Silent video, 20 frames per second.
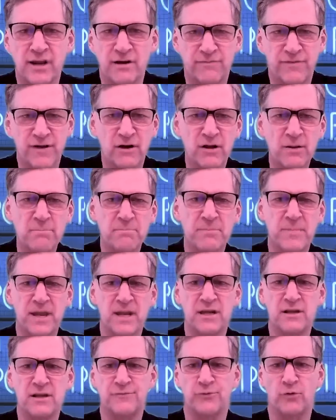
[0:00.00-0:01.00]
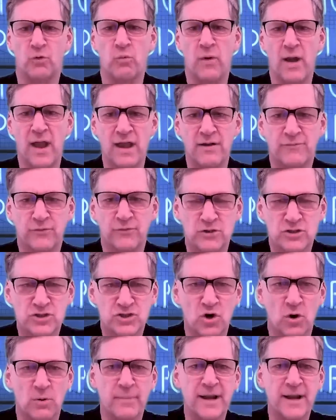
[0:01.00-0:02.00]
in a very meaningful way for
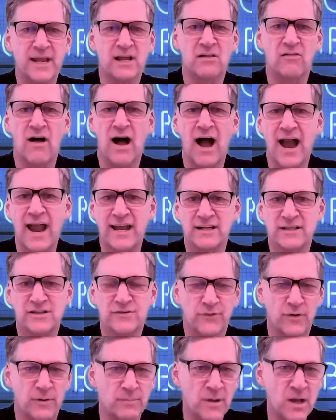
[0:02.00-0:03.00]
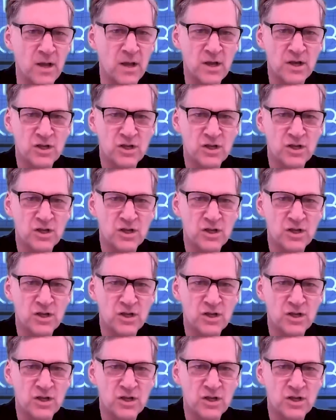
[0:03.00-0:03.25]
so many clients, from